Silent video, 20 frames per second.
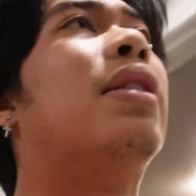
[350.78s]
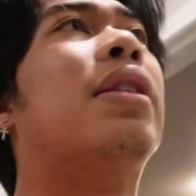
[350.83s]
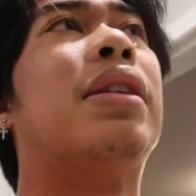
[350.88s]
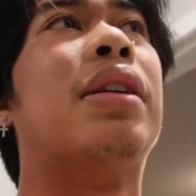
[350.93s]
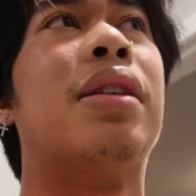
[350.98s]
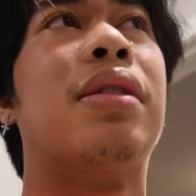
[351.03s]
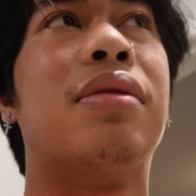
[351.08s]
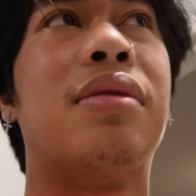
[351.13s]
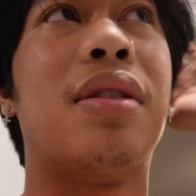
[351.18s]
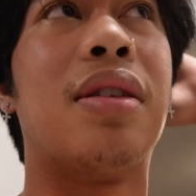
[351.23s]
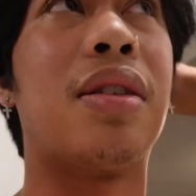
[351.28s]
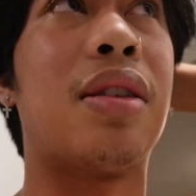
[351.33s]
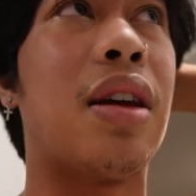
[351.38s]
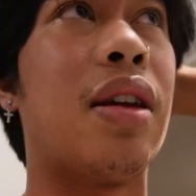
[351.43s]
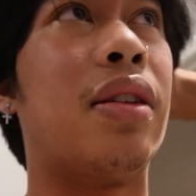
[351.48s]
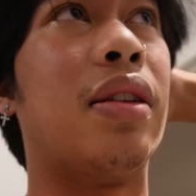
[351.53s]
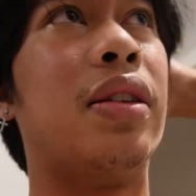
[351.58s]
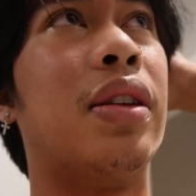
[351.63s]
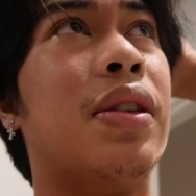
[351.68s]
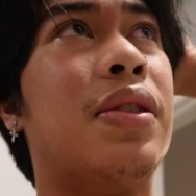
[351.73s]
think that,
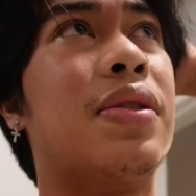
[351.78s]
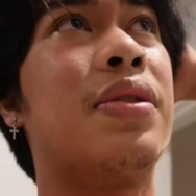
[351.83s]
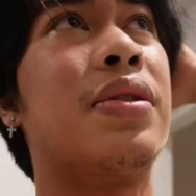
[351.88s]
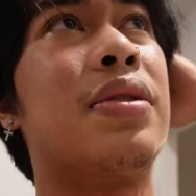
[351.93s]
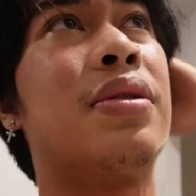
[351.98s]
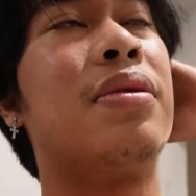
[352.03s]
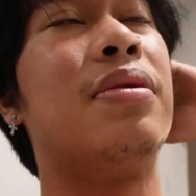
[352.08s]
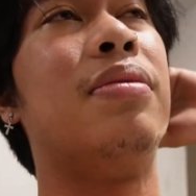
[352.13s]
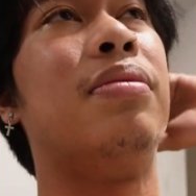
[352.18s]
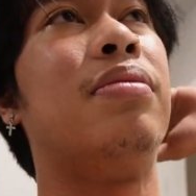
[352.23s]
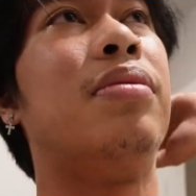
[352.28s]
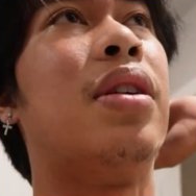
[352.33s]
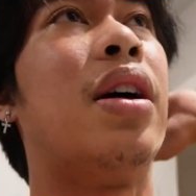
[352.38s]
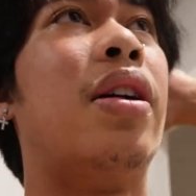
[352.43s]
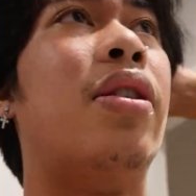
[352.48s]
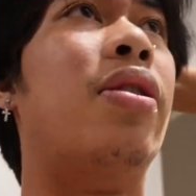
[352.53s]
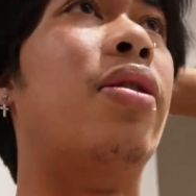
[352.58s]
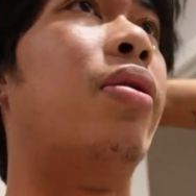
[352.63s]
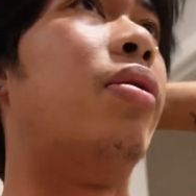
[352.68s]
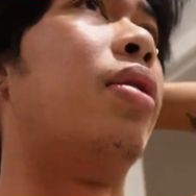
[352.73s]
I, I think that's I
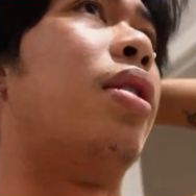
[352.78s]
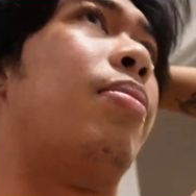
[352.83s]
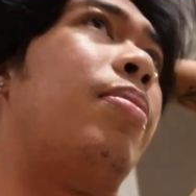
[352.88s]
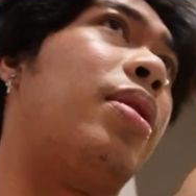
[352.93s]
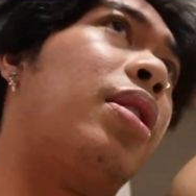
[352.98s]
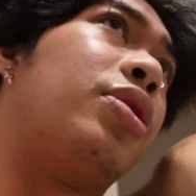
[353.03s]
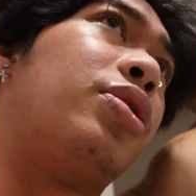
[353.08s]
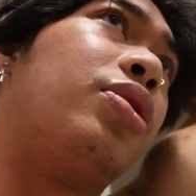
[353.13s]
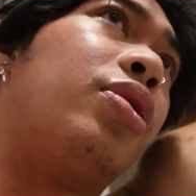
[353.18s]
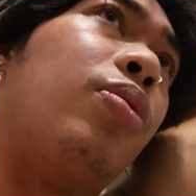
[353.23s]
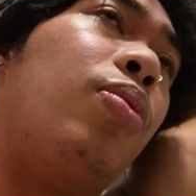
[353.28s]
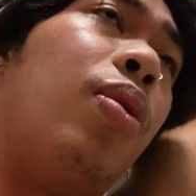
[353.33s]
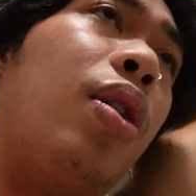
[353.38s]
don't know. I'm not sure